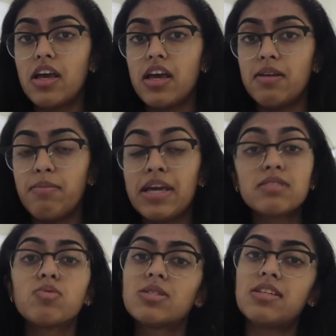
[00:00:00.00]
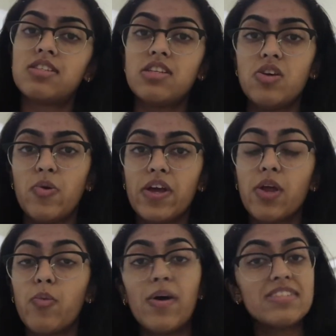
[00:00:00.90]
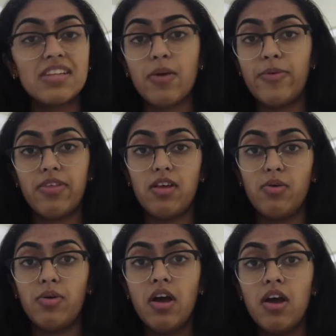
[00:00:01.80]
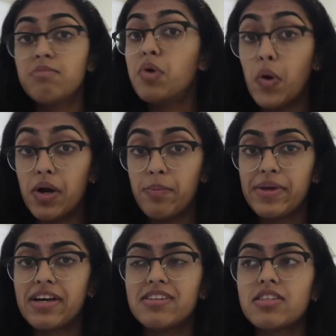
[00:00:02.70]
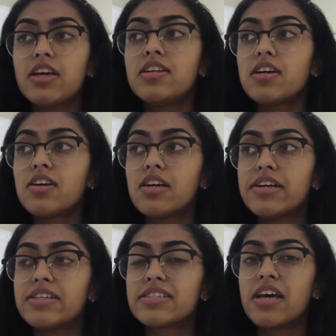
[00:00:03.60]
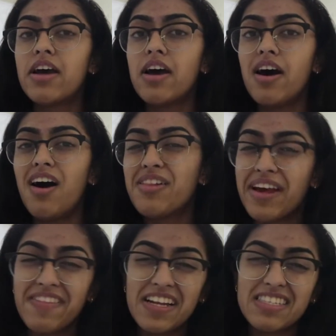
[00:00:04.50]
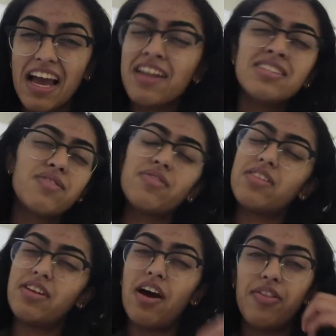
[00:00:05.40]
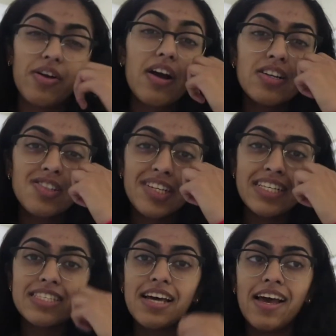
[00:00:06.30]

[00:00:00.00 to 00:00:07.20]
it makes more sense to you and it can resonate with you more, because India is a land that is kind of different than other countries,